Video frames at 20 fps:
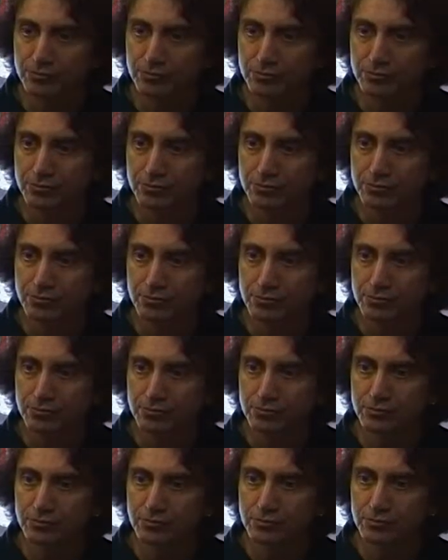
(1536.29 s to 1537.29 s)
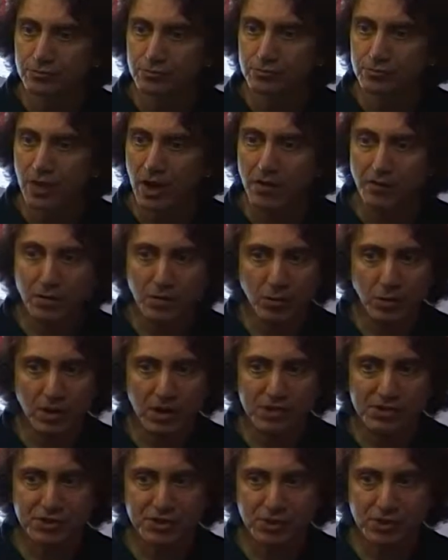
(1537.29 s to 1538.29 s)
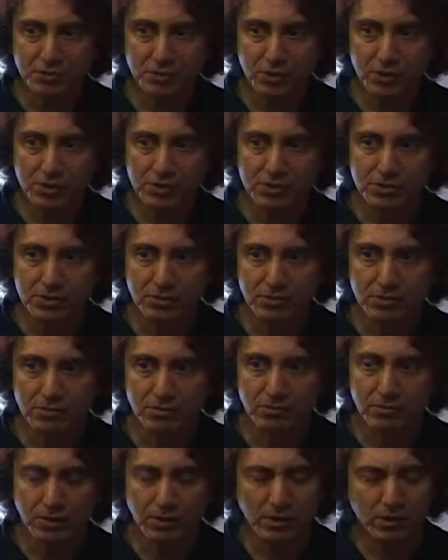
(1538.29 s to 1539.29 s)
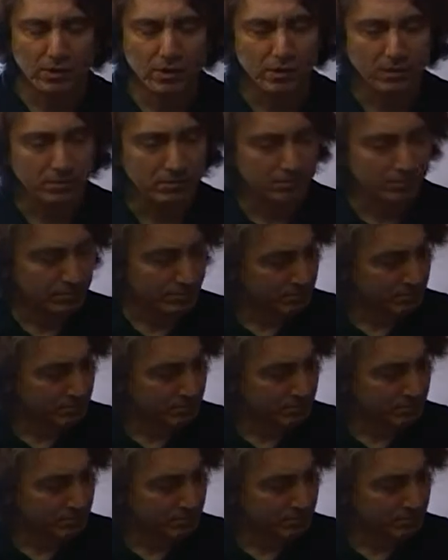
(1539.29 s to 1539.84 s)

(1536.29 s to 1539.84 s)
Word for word: Ah, on them. Everyone has six points? Six points. Really?